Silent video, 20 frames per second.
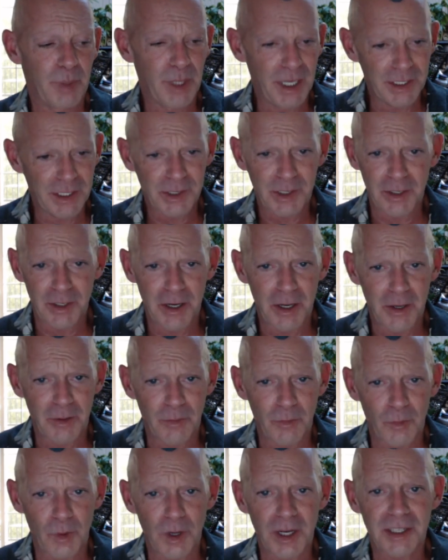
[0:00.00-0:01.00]

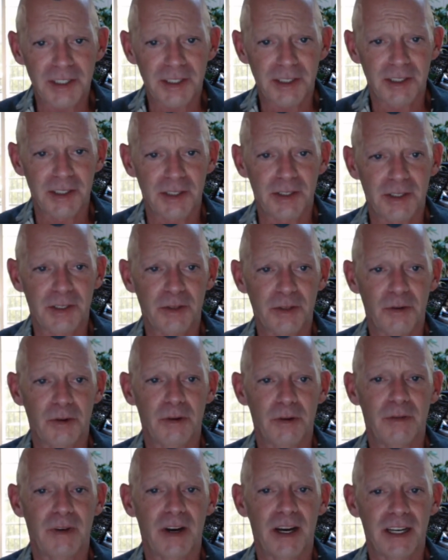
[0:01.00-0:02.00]
racist sort
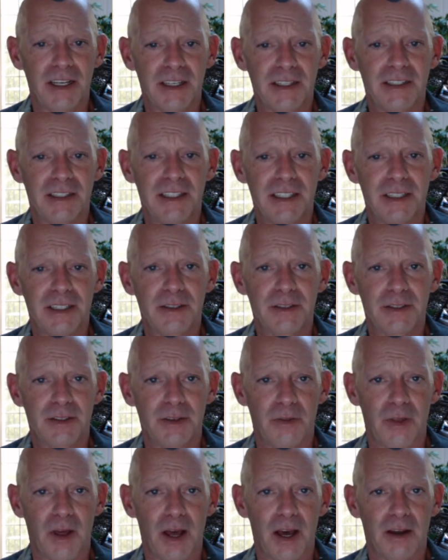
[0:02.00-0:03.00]
of idea to
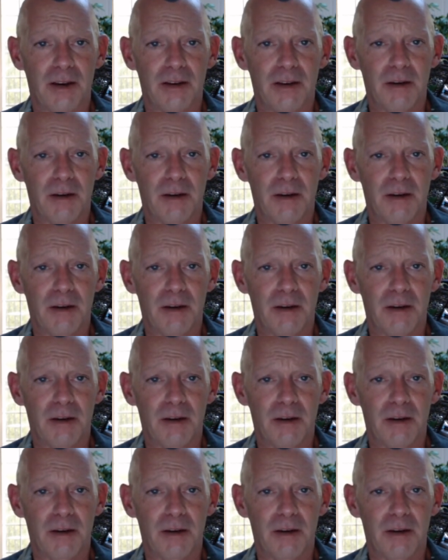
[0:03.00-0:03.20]
that.